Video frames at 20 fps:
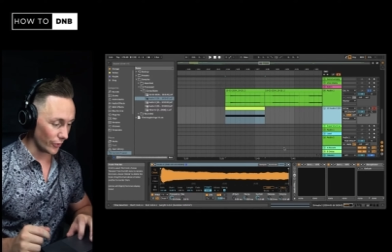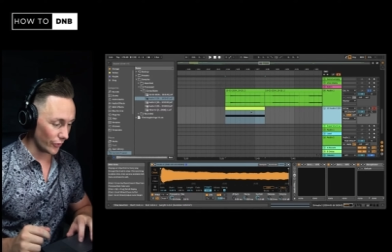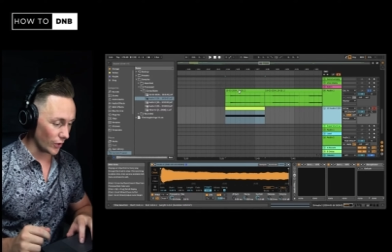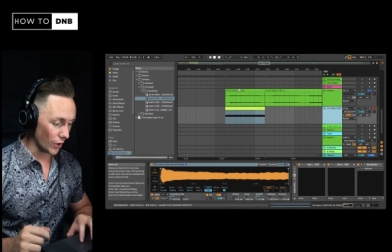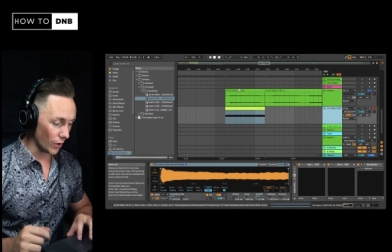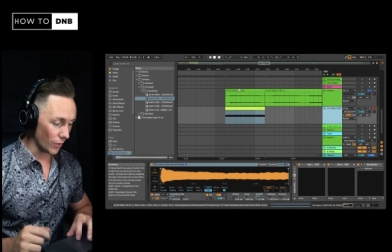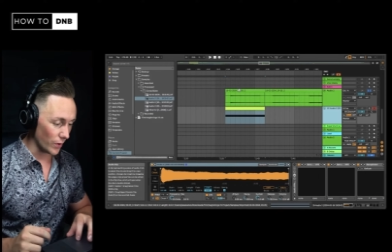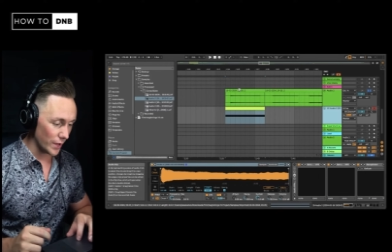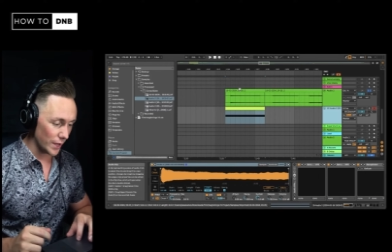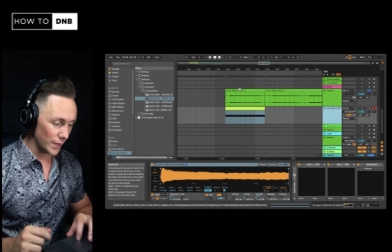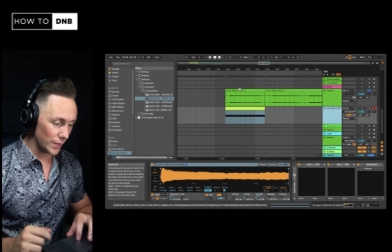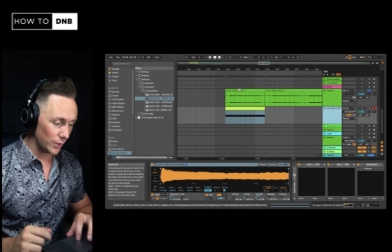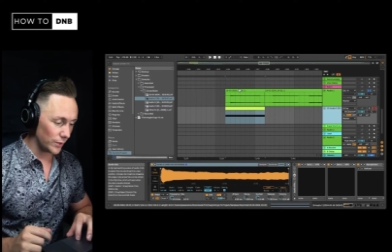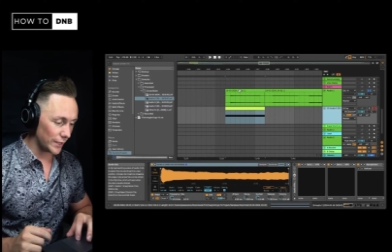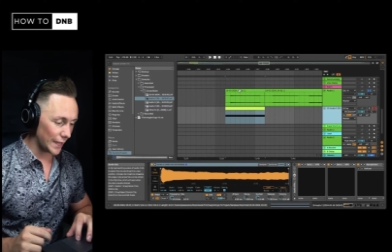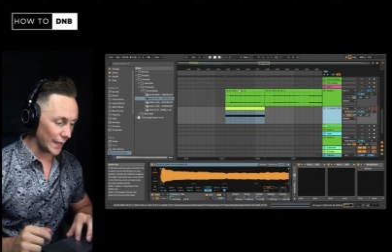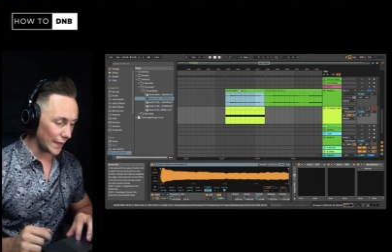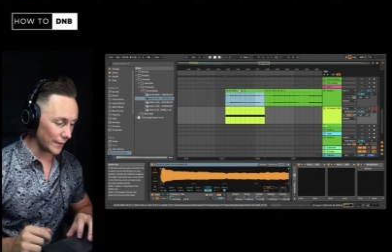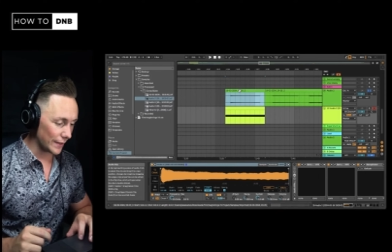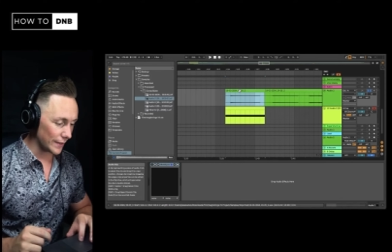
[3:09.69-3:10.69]
So you
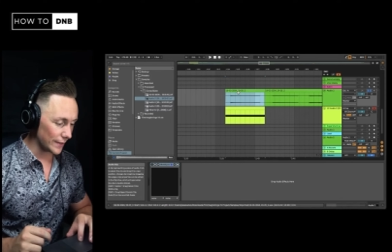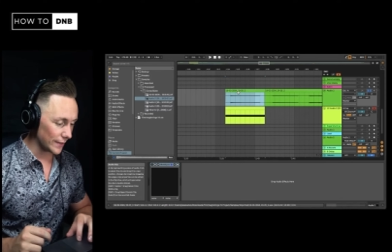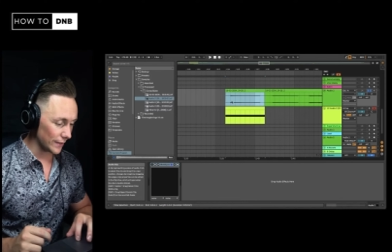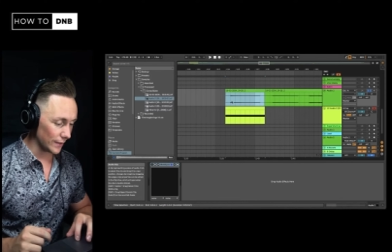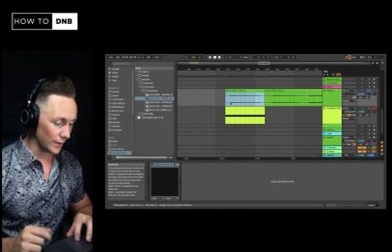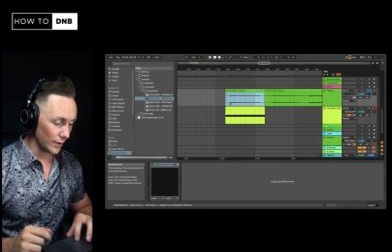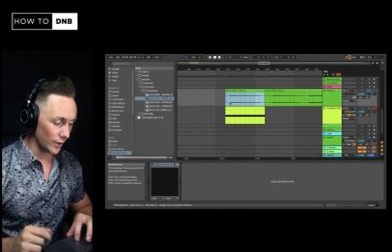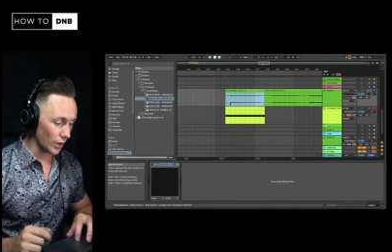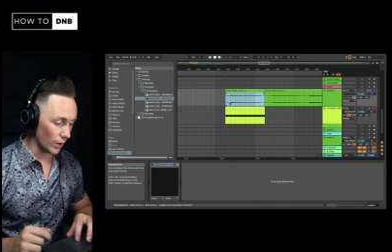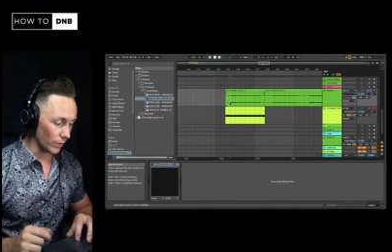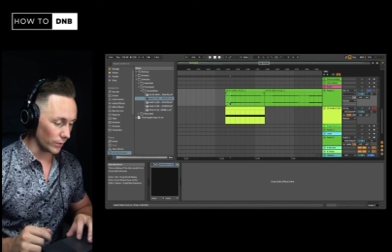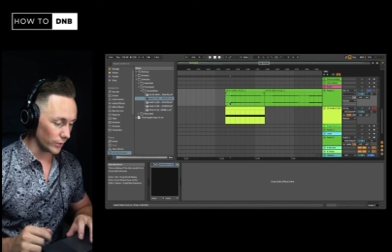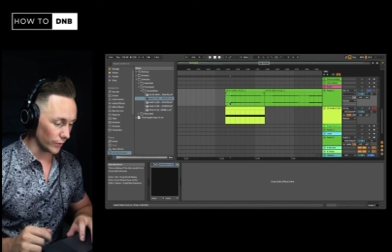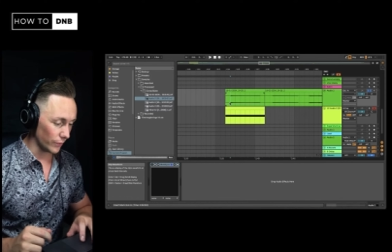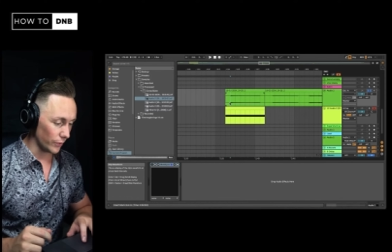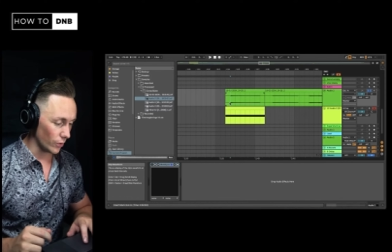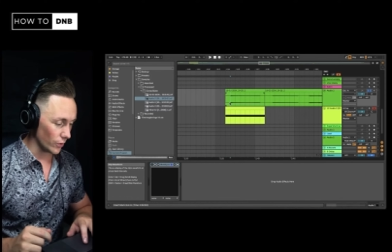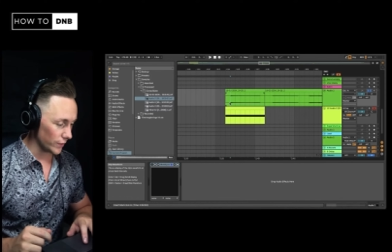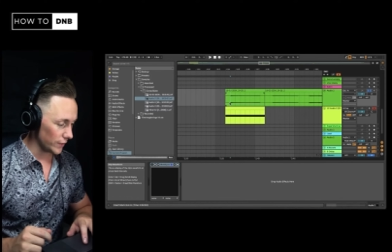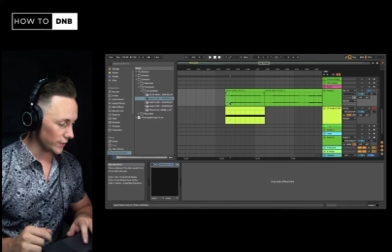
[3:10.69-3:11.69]
take this note
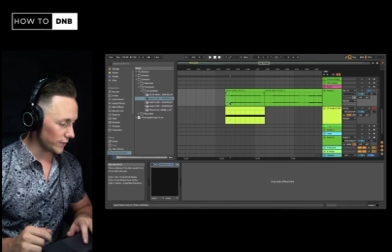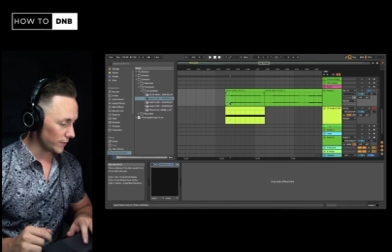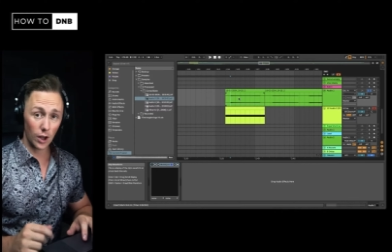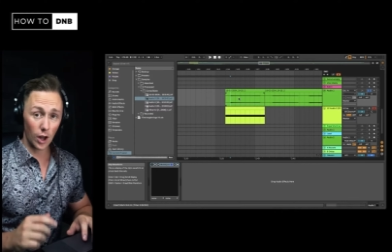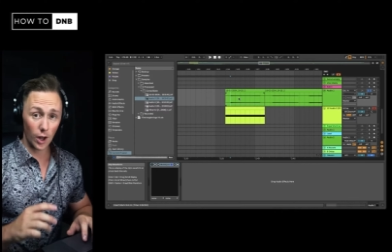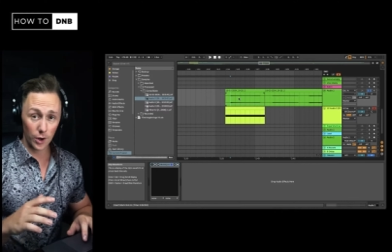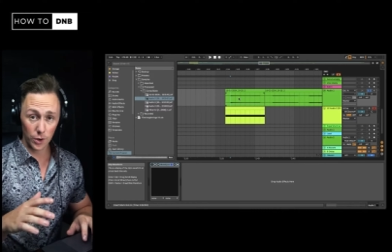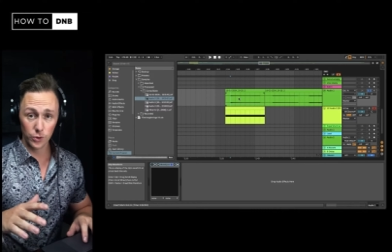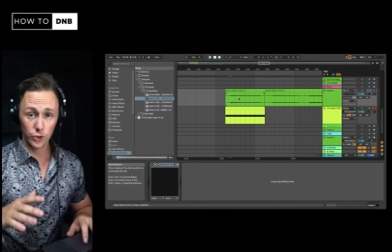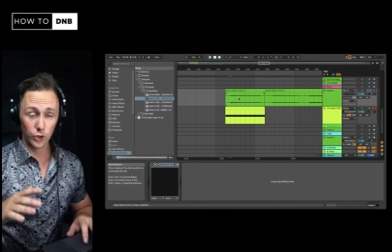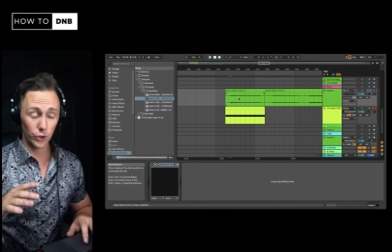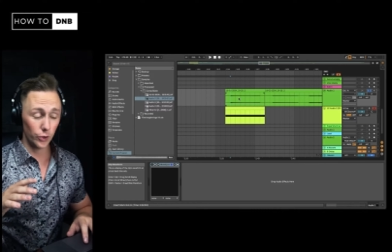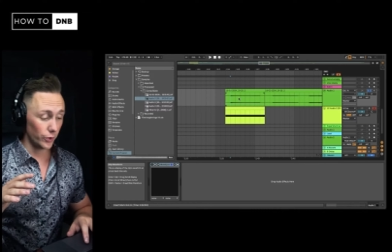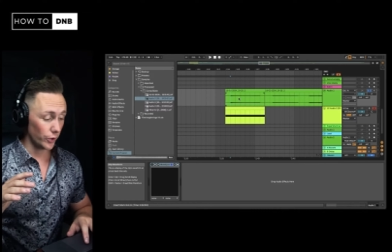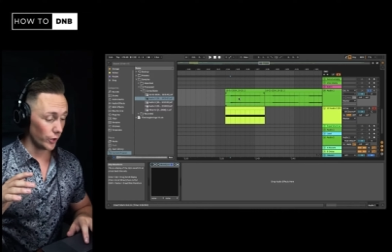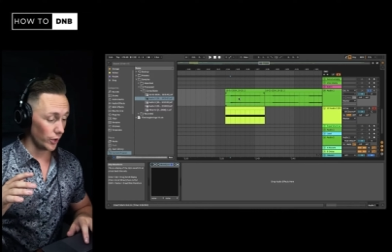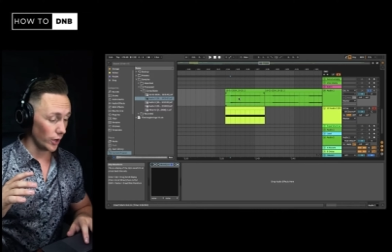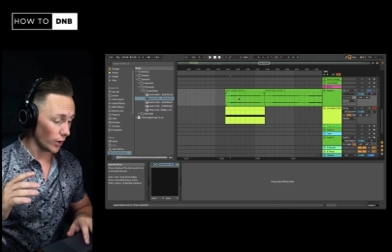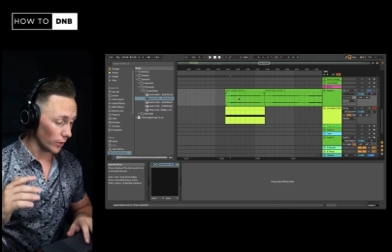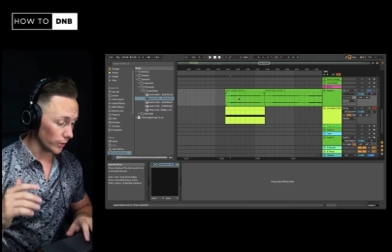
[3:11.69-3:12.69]
of yours, this
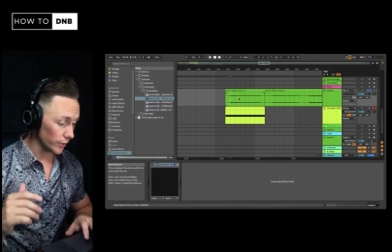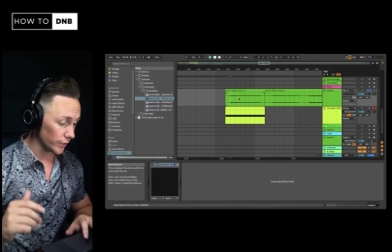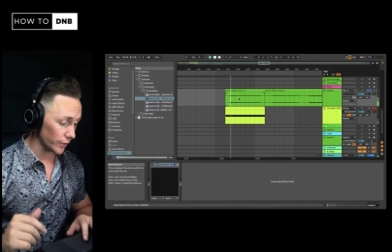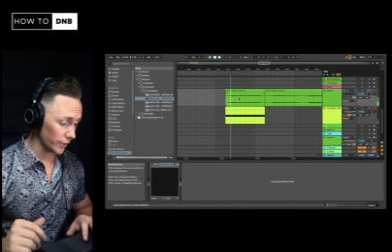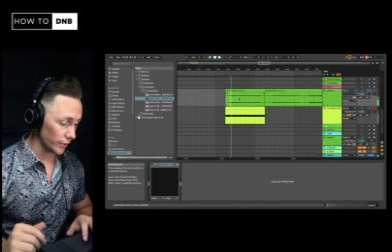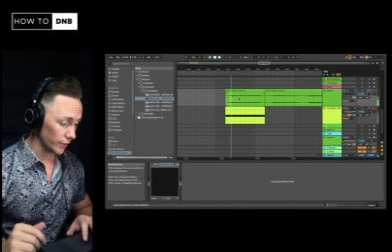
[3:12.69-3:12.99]
auto-tuned note,